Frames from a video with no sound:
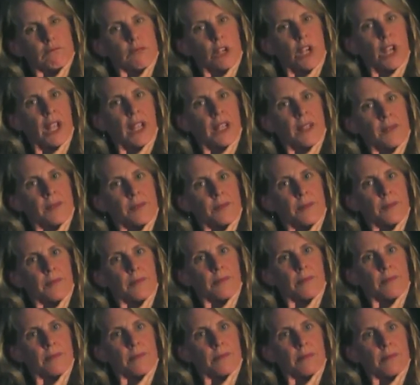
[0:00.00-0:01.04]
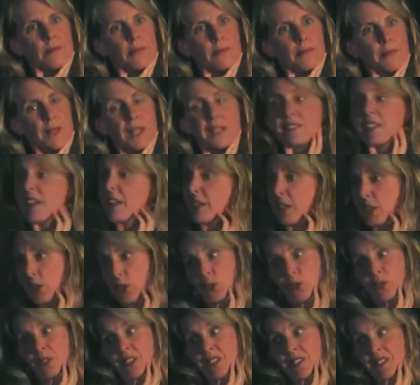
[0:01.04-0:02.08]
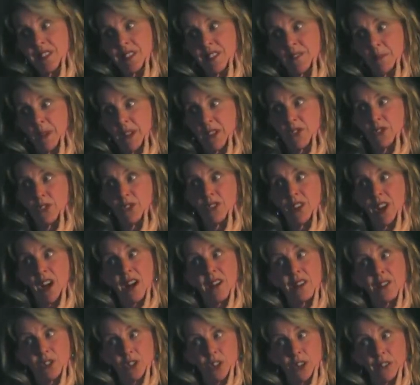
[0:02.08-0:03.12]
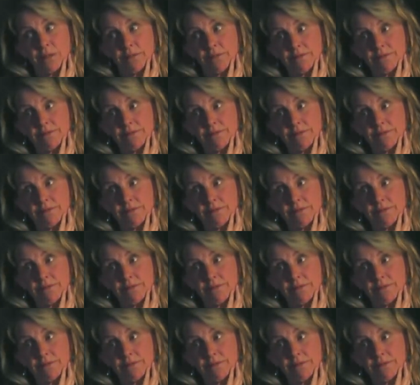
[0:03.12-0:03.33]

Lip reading: right? I'll tell you who needs a special doctor.